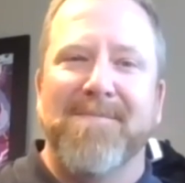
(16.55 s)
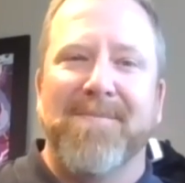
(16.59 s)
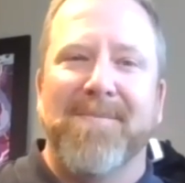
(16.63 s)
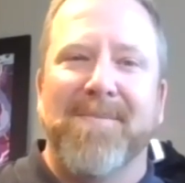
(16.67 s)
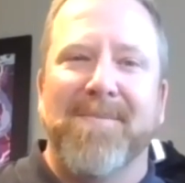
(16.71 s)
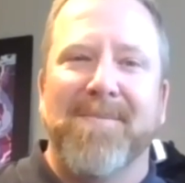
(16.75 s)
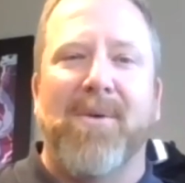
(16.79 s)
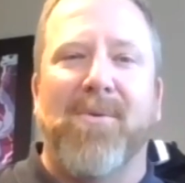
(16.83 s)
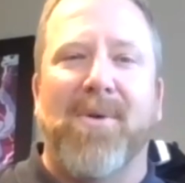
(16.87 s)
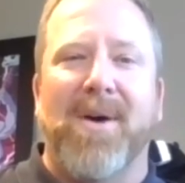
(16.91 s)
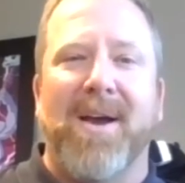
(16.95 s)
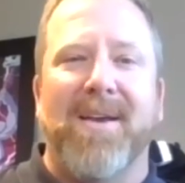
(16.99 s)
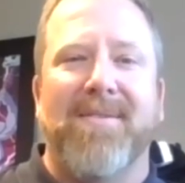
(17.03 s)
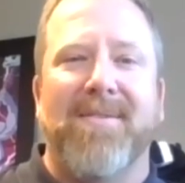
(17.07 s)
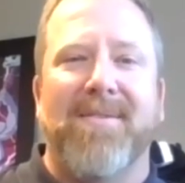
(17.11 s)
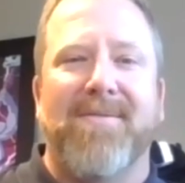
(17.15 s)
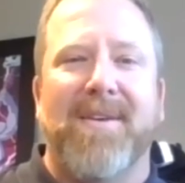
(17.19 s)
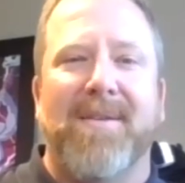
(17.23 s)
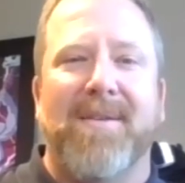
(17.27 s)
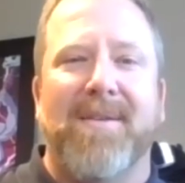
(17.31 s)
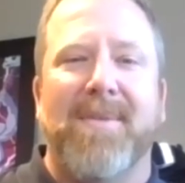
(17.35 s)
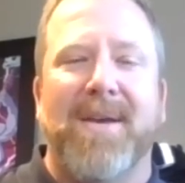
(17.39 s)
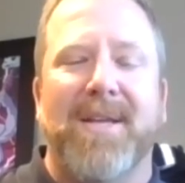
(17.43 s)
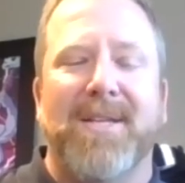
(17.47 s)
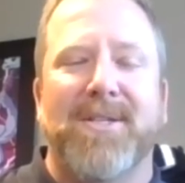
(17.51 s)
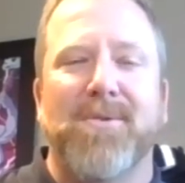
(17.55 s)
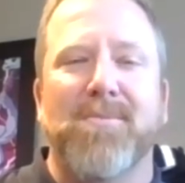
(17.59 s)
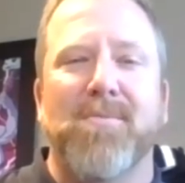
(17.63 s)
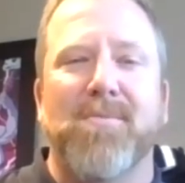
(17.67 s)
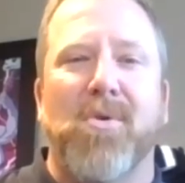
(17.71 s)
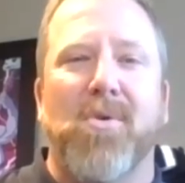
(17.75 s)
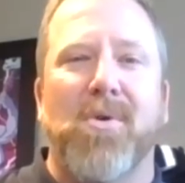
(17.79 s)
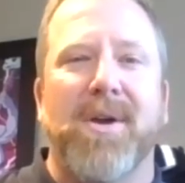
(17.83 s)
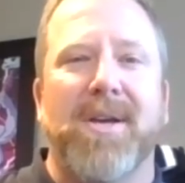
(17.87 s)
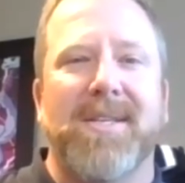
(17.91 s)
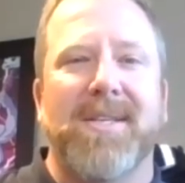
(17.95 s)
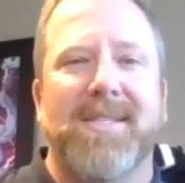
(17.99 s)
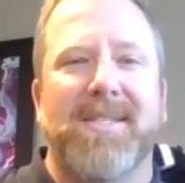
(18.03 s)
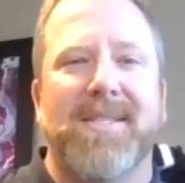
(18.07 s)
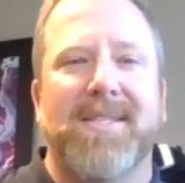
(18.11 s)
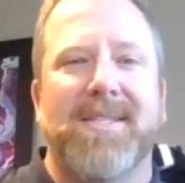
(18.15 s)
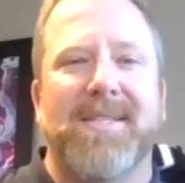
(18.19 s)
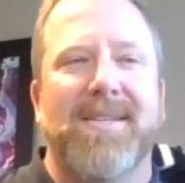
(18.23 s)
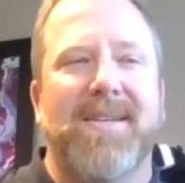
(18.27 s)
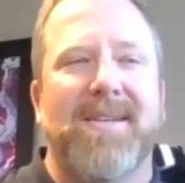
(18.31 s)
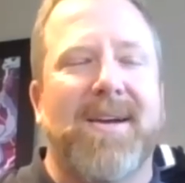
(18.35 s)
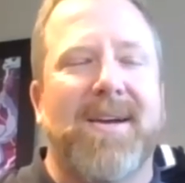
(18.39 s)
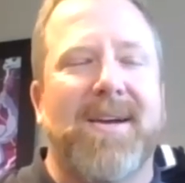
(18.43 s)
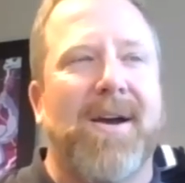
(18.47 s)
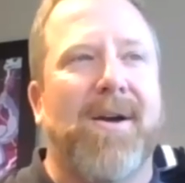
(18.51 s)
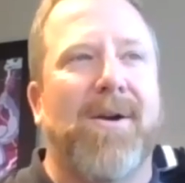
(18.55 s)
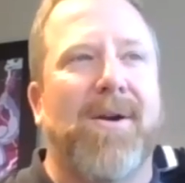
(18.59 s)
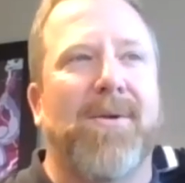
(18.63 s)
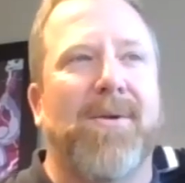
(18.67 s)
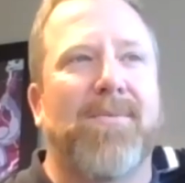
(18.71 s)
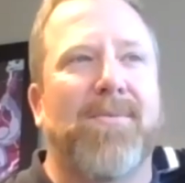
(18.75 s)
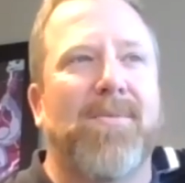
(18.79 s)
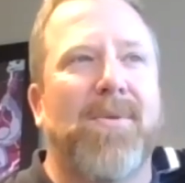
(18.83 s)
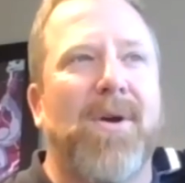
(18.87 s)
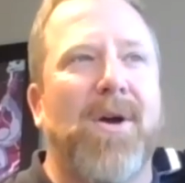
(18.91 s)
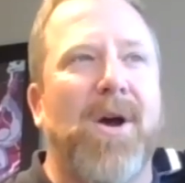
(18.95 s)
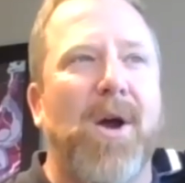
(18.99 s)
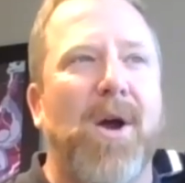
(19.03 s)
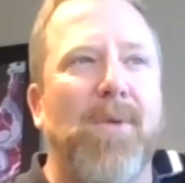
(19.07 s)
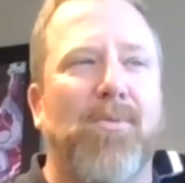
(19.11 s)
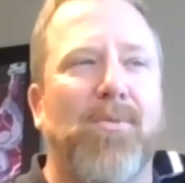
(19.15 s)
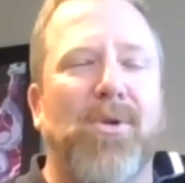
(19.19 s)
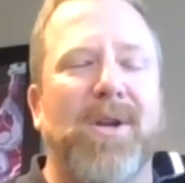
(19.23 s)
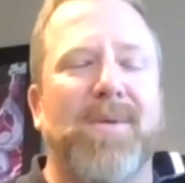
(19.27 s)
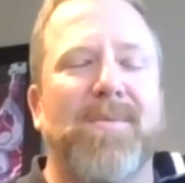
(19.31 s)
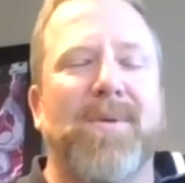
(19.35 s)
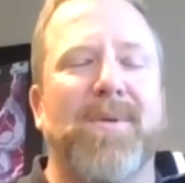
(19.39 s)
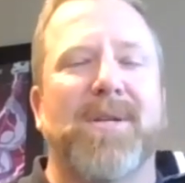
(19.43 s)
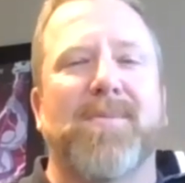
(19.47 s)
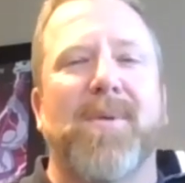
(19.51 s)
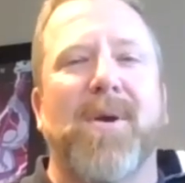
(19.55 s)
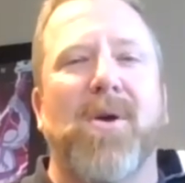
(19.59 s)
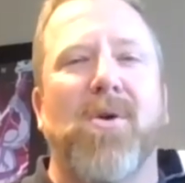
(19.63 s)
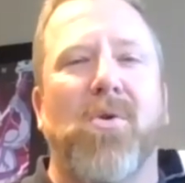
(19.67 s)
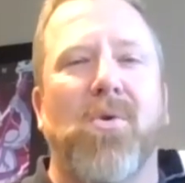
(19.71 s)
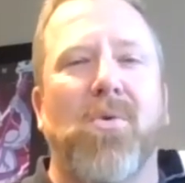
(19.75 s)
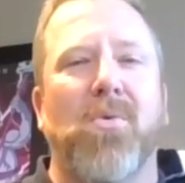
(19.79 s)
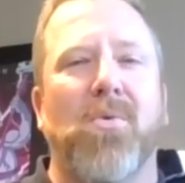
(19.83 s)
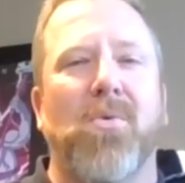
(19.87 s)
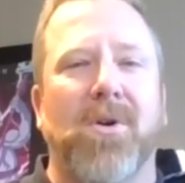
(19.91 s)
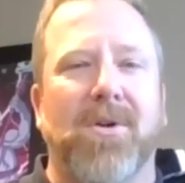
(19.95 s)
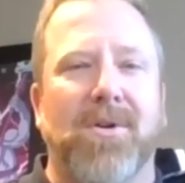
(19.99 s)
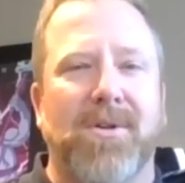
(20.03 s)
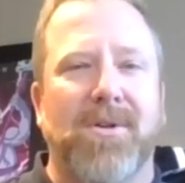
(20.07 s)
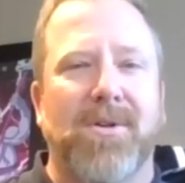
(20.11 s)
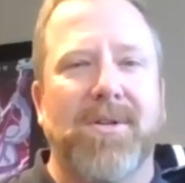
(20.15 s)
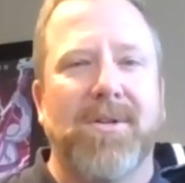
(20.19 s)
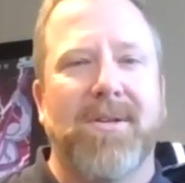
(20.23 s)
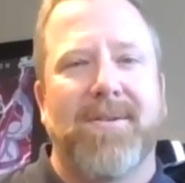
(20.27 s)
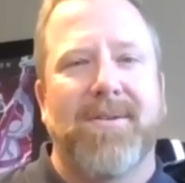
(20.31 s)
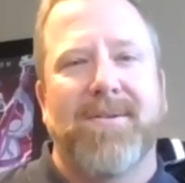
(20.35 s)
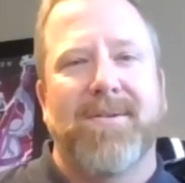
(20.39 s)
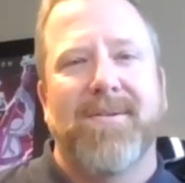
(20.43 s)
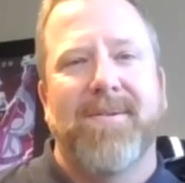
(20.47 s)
My wife and my two boys are pretty much my whole world.